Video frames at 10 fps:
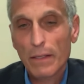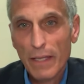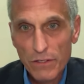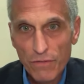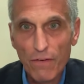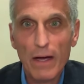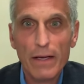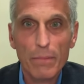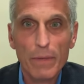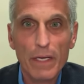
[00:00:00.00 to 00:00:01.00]
That's
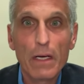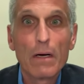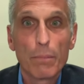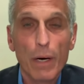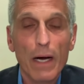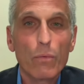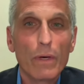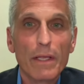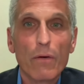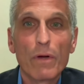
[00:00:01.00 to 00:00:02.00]
fine. I mean, but
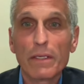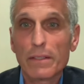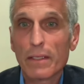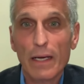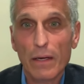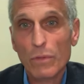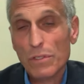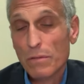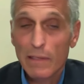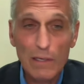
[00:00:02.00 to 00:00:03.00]
what they really did then
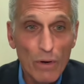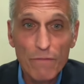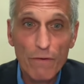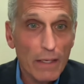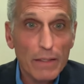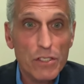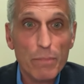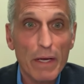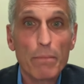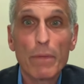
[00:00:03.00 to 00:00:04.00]
was, quite frankly,
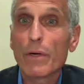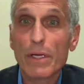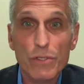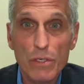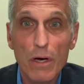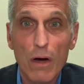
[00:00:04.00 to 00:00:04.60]
spend millions of